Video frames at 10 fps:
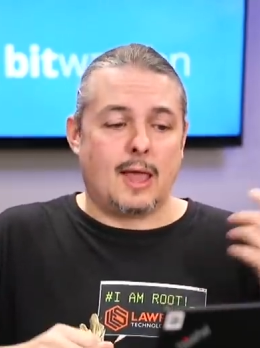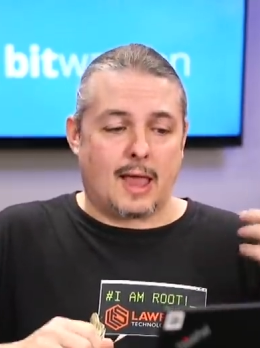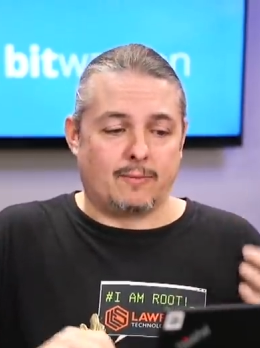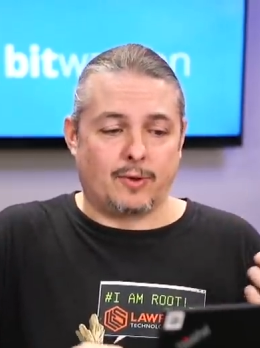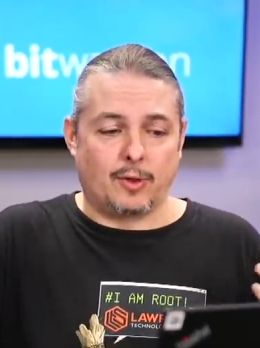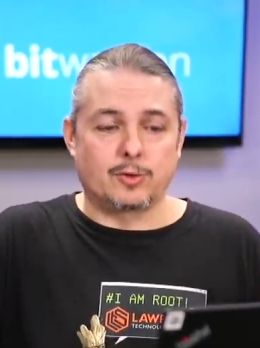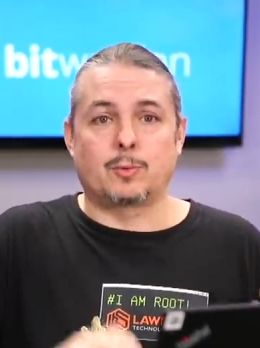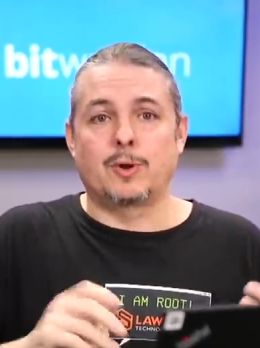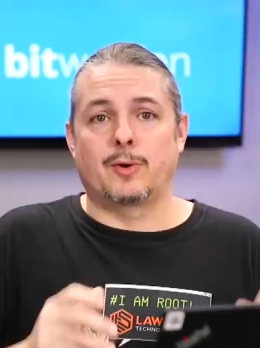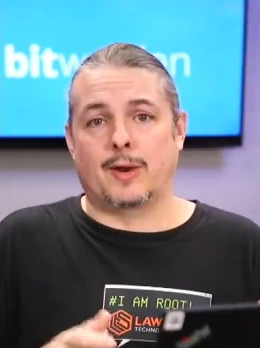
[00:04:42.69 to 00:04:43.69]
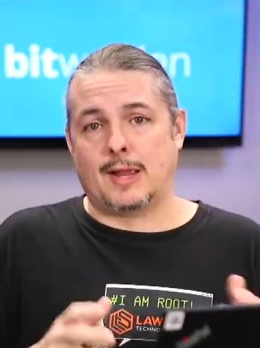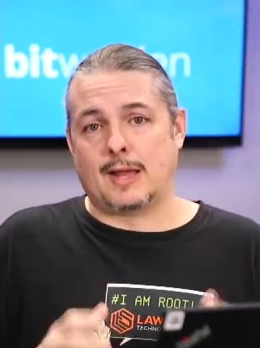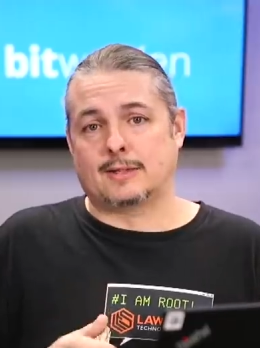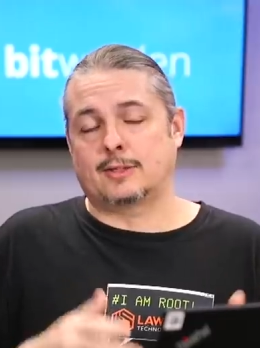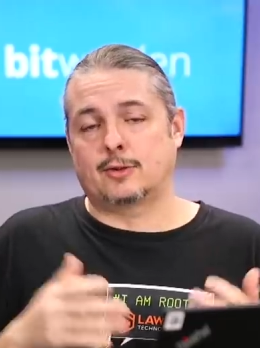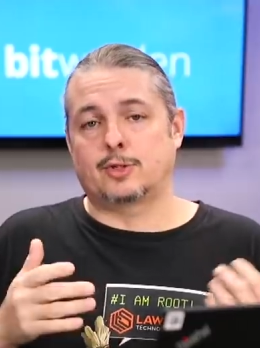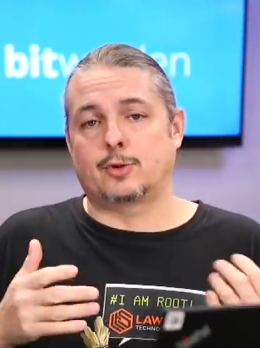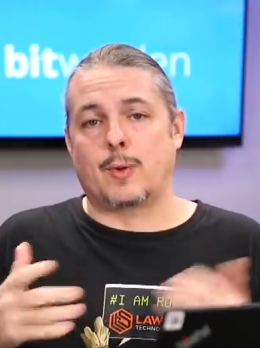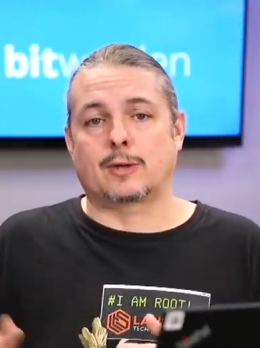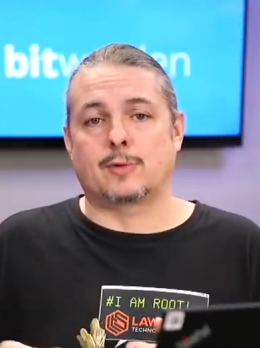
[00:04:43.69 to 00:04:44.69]
And for those wondering, yes, there's
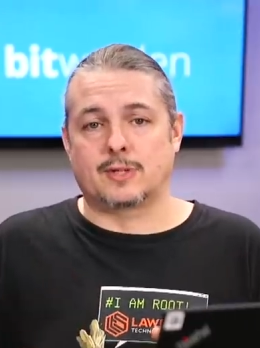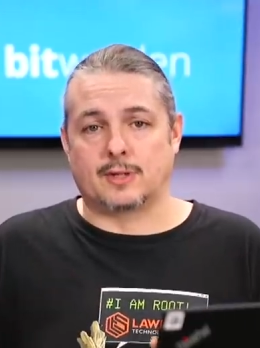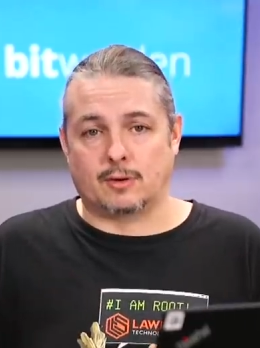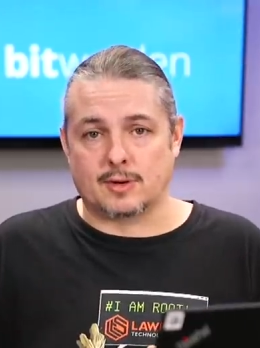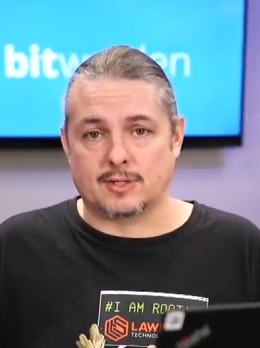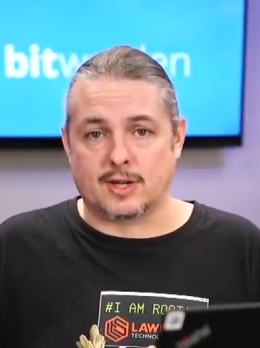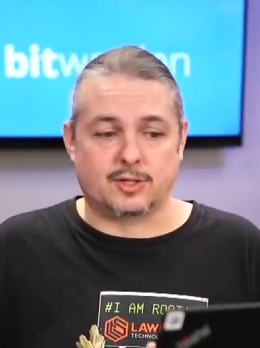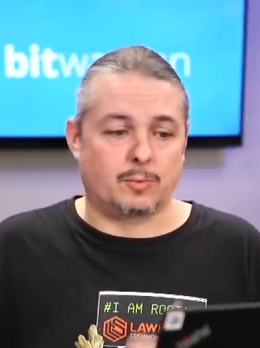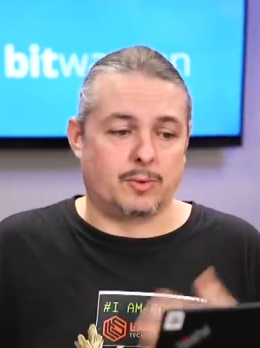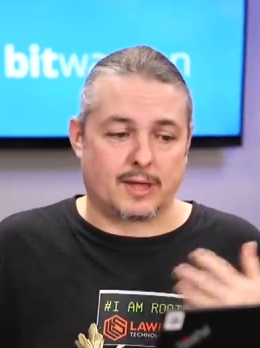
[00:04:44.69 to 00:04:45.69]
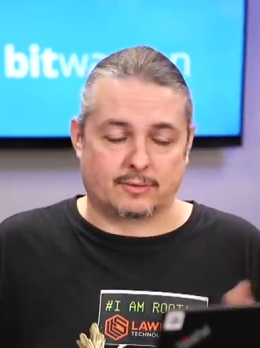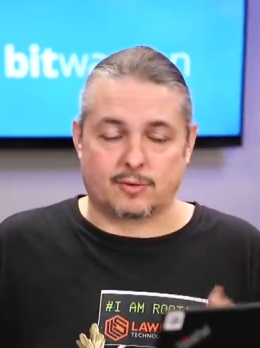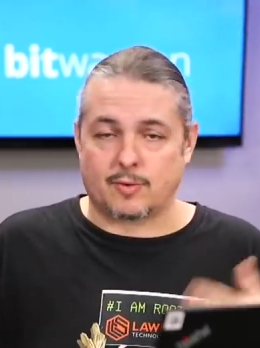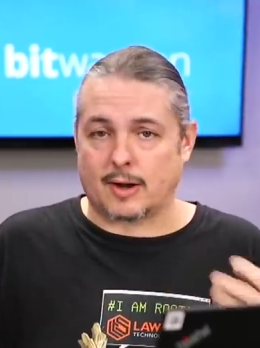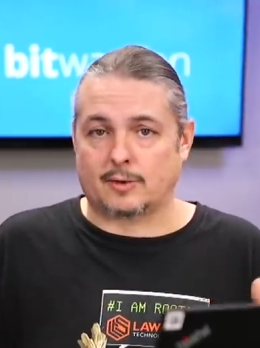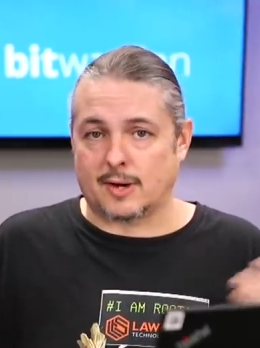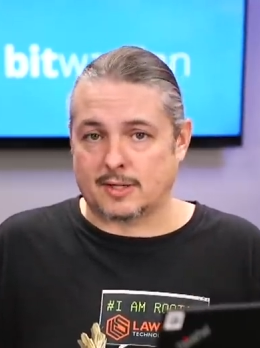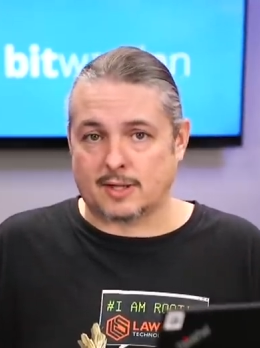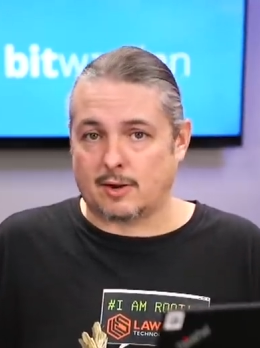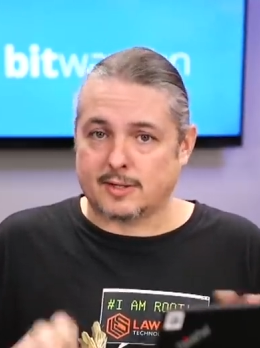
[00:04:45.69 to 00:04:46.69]
directory synchronization with Active Directory, etc.